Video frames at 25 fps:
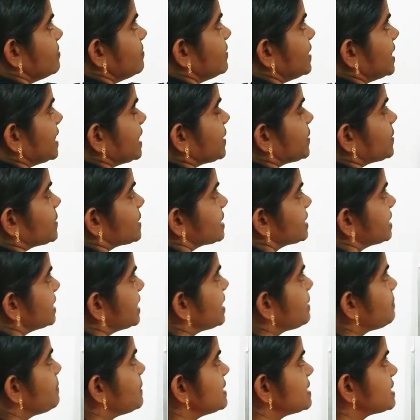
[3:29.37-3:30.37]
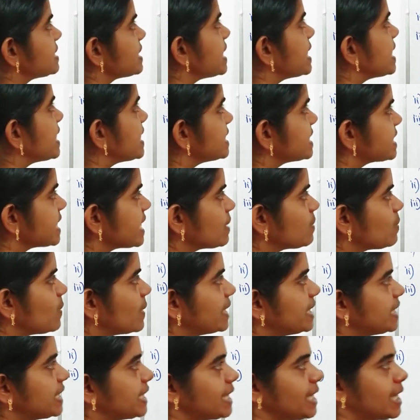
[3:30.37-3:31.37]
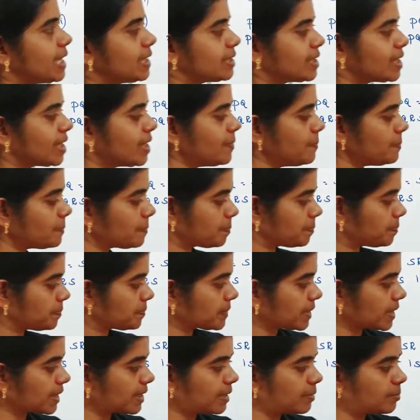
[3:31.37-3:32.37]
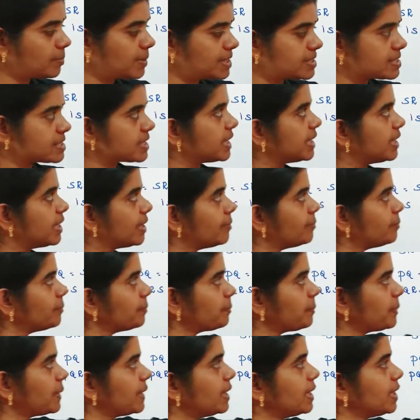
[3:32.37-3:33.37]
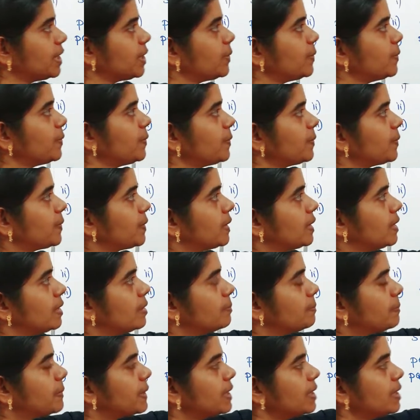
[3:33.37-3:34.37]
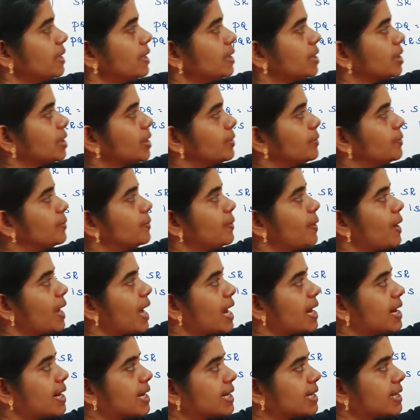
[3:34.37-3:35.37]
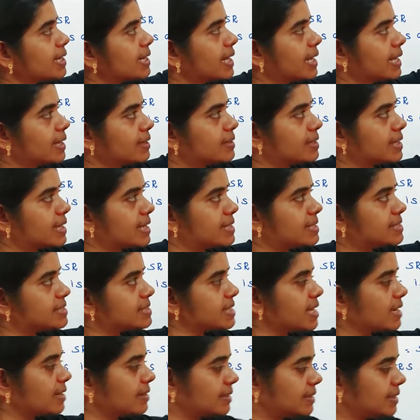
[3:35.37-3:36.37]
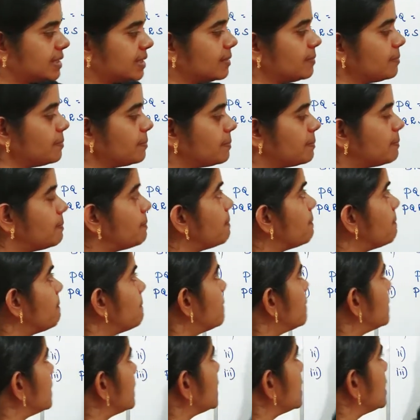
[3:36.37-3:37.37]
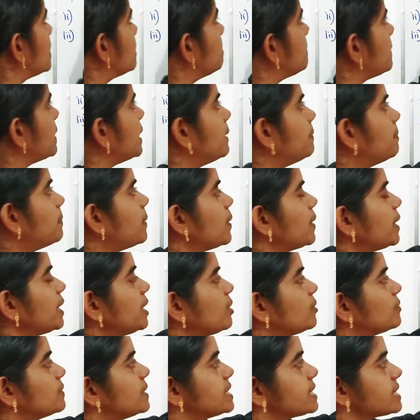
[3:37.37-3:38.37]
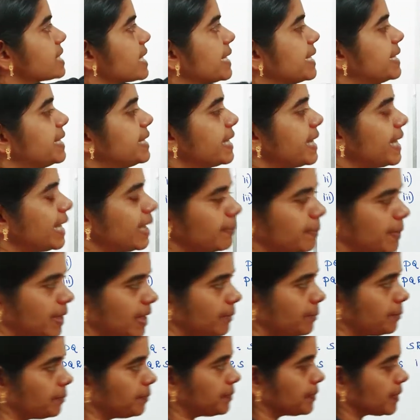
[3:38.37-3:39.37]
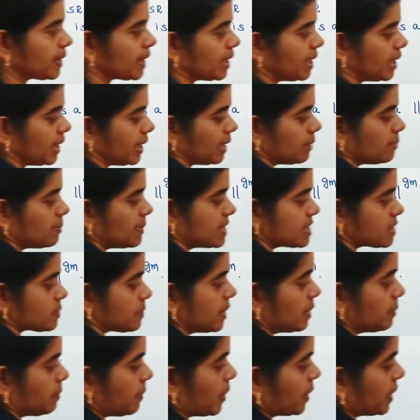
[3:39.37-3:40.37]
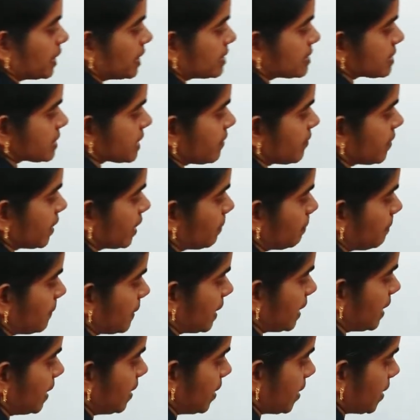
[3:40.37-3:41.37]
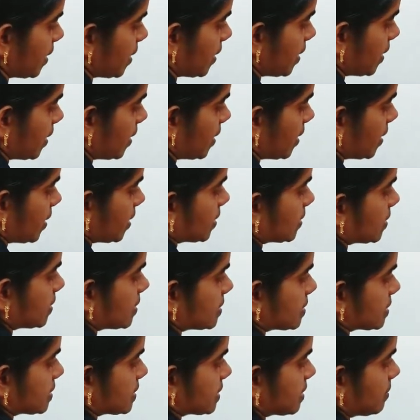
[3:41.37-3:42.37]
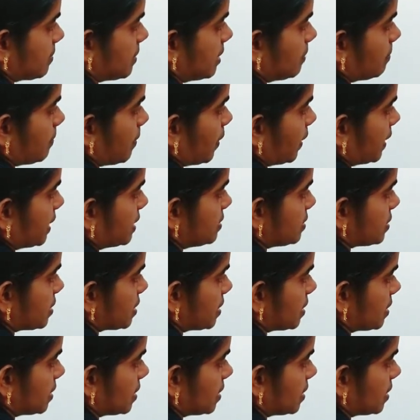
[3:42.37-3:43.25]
One question, ABCD is a quadrilateral. ABCD, PQ, R and S are the midpoint of the side AB. AB's midpoint is given P. This is the midpoint.